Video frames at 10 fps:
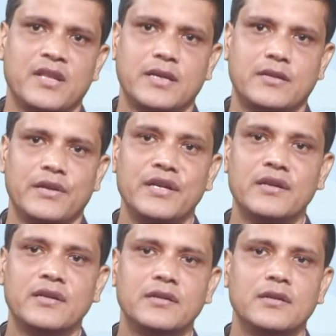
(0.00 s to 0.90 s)
that
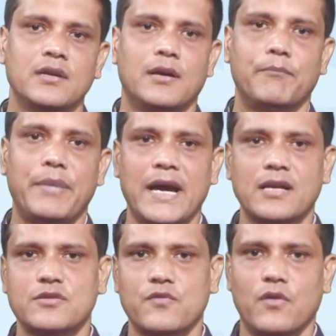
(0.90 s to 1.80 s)
hindered
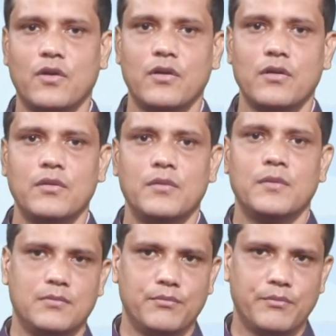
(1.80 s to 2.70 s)
banks
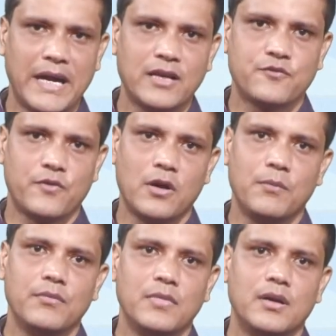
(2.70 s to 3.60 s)

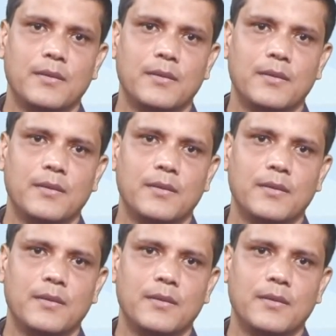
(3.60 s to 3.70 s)
from